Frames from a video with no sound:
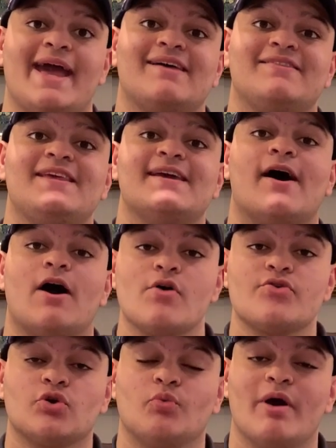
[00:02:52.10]
And the
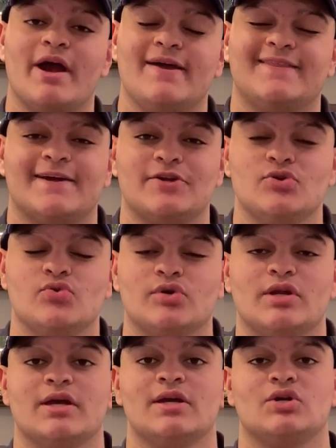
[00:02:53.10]
other way that you
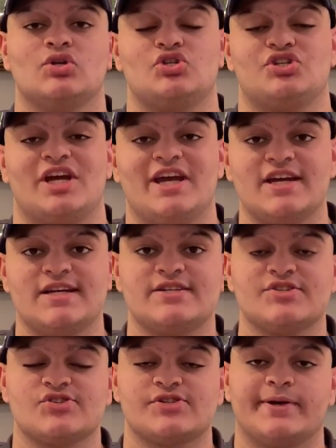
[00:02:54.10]
could
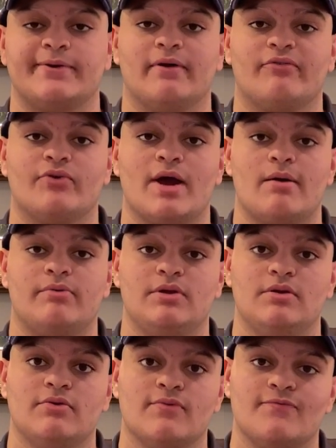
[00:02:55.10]
change the center of
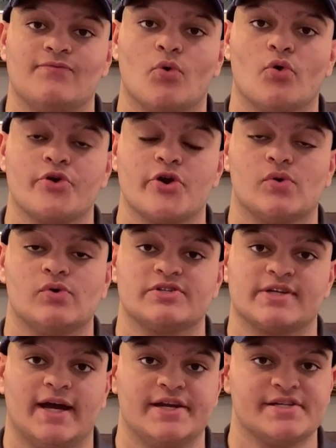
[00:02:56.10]
gravity for your
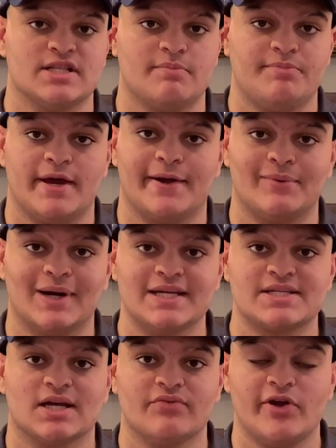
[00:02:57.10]
Science Olympiad
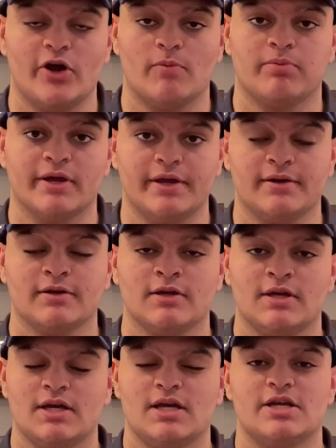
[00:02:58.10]
Wright Stuff airplane
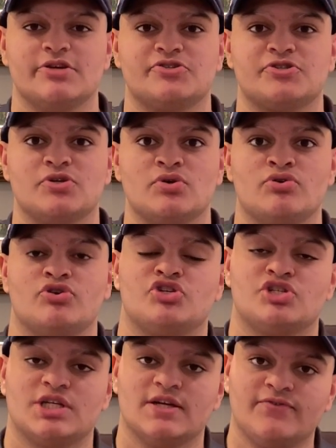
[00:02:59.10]
is to
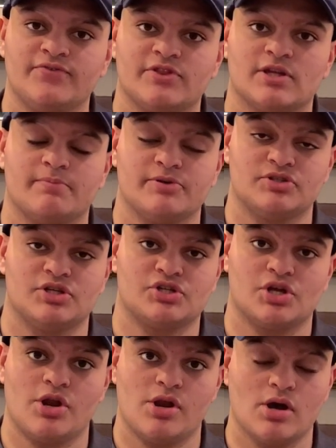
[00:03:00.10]
shift the
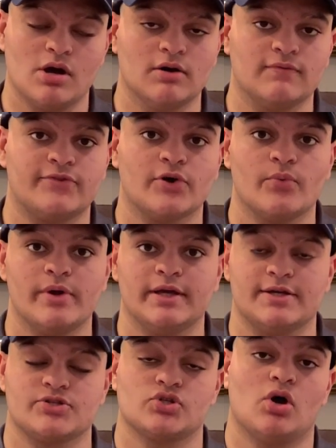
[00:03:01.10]
position of the
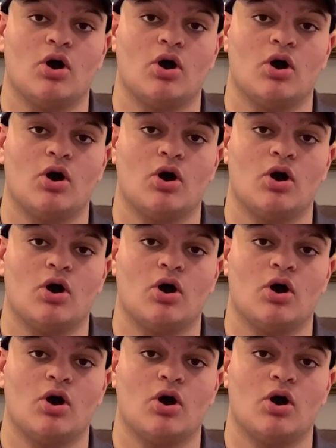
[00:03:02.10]
wings